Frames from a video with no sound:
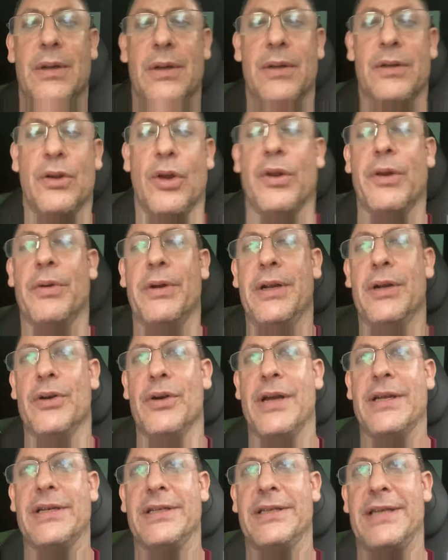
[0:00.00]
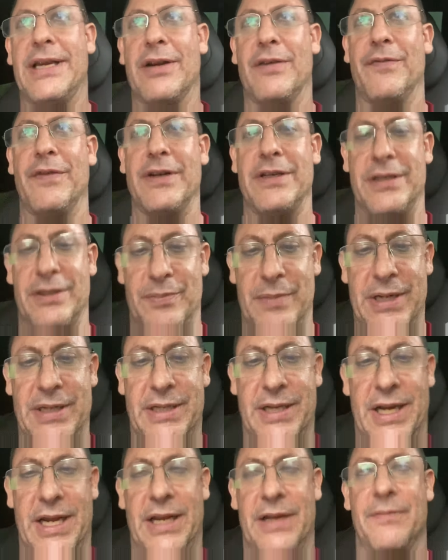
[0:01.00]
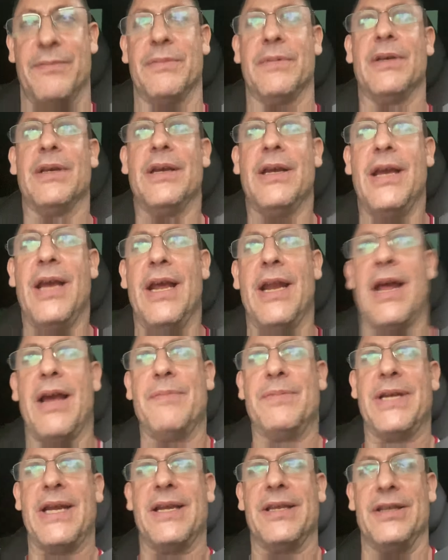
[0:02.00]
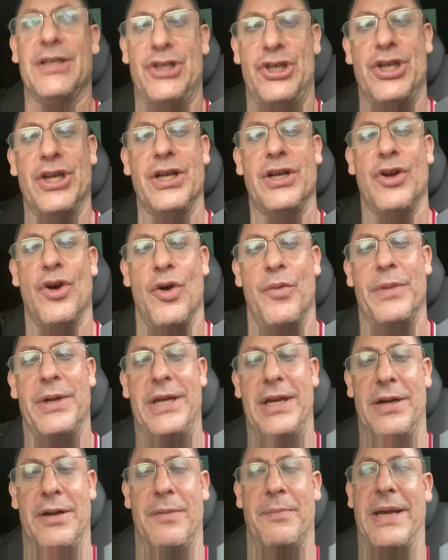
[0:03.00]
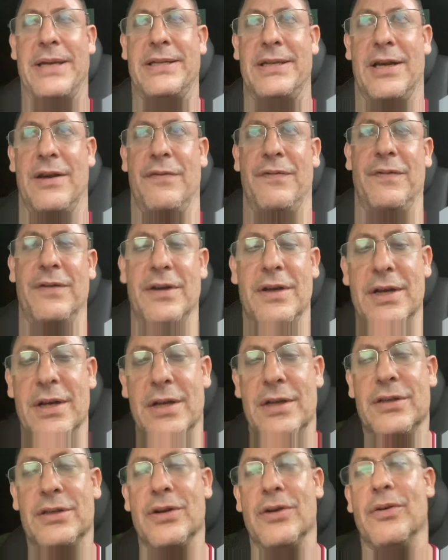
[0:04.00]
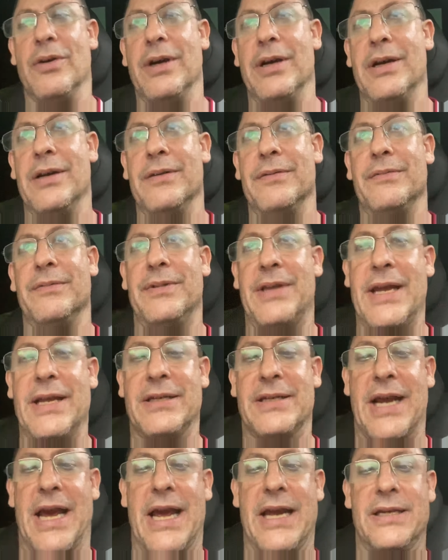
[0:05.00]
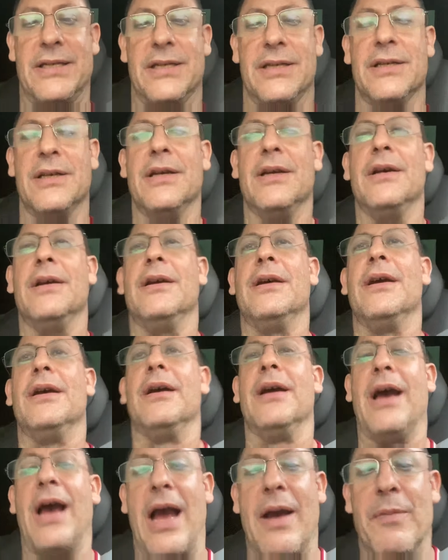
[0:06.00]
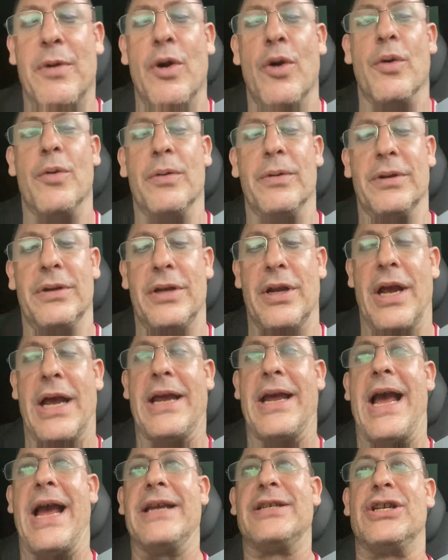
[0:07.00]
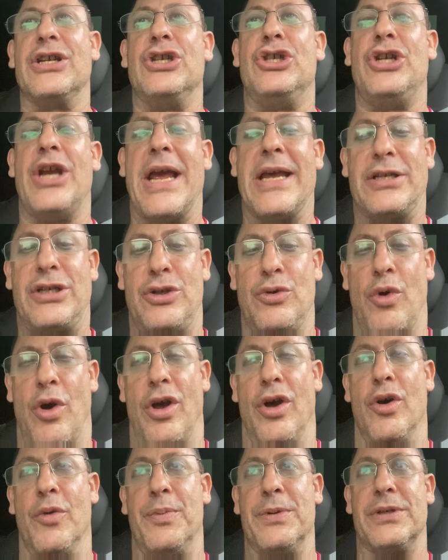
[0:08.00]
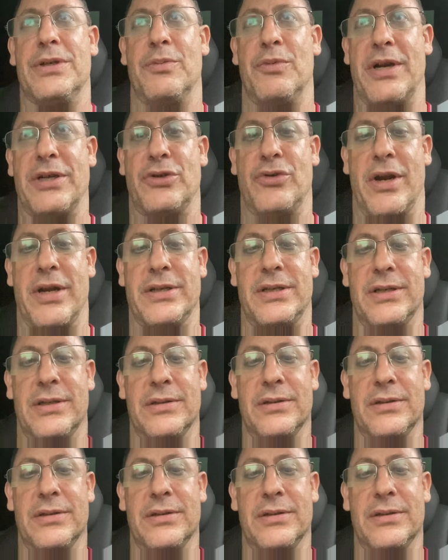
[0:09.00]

The only one here who hasn't sacrificed is me today. And I'm taking this chicken home and eating it myself. So thanks, guys. I suggest you all open some restaurants.